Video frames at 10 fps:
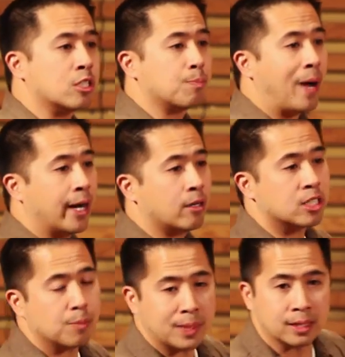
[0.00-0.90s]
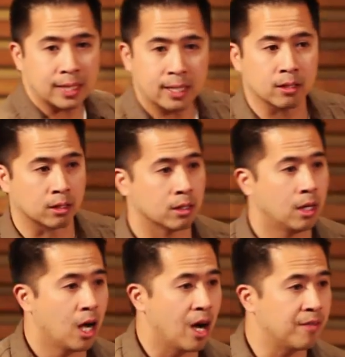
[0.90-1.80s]
aspires to be a leader
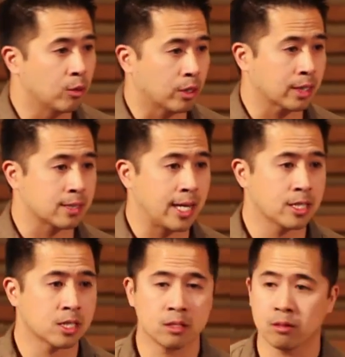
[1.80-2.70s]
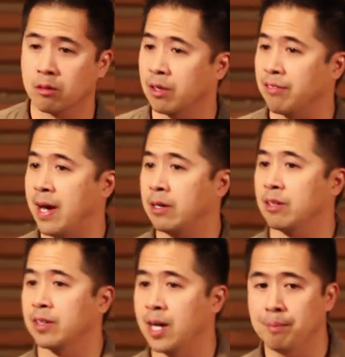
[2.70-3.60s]
of an organization or the
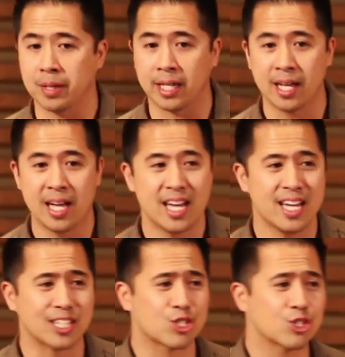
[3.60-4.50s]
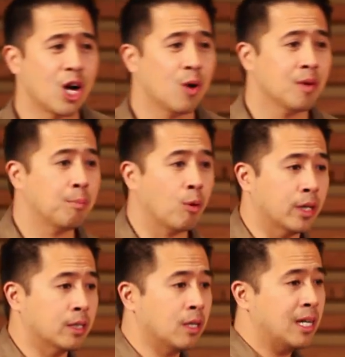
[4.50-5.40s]
founder of a company, it's so
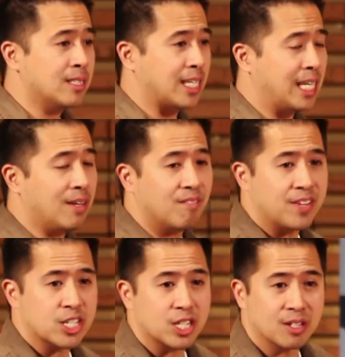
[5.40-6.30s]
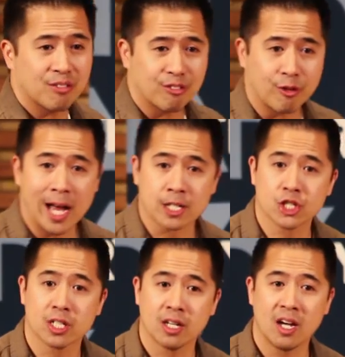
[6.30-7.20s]
important to keep vision fresh.
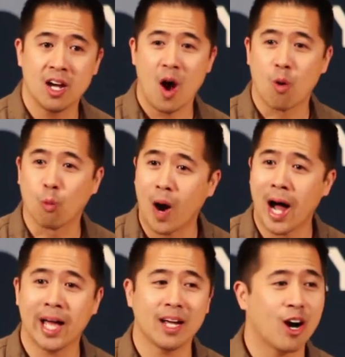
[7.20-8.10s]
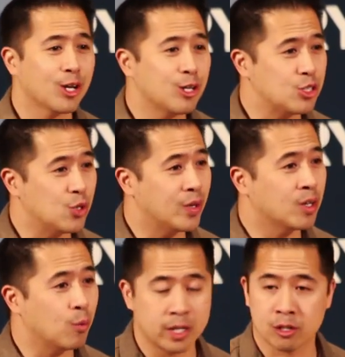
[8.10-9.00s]
Why are you
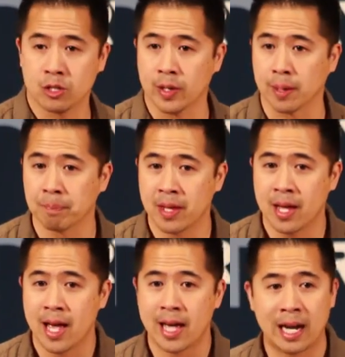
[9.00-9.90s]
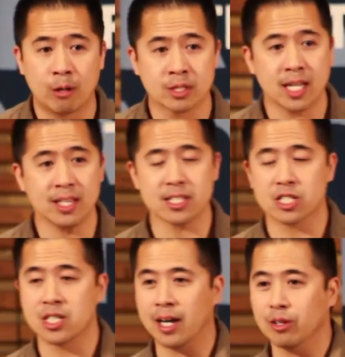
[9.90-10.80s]
doing what you're doing? And I would say
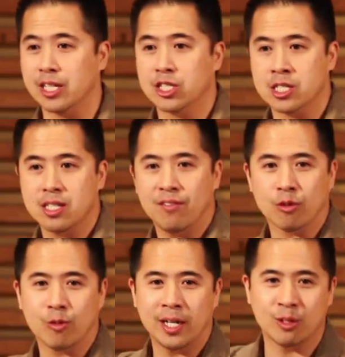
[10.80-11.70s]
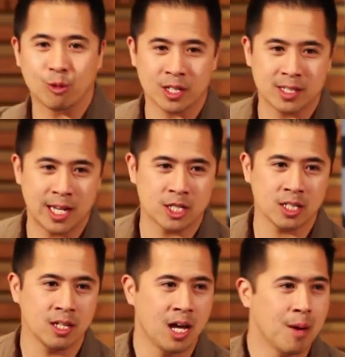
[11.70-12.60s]
this not only just if you're running an
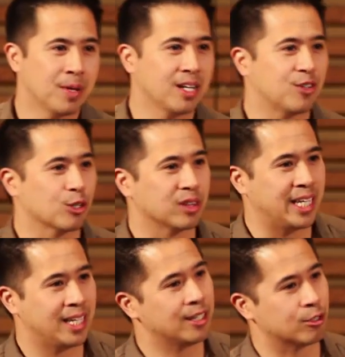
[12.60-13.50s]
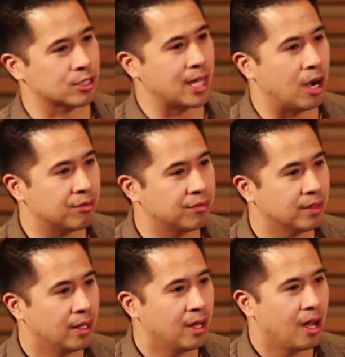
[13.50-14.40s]
organization, but if you're leading yourself.
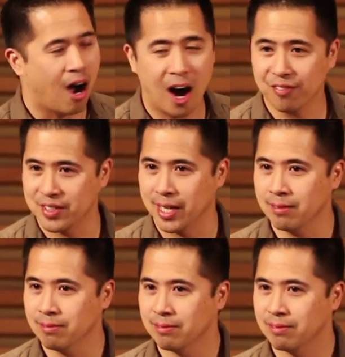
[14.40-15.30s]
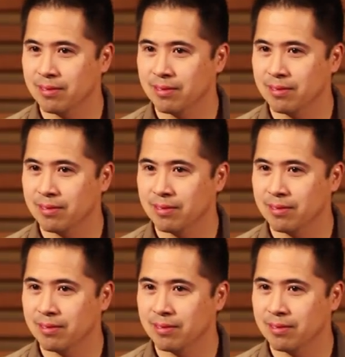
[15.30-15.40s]
Often,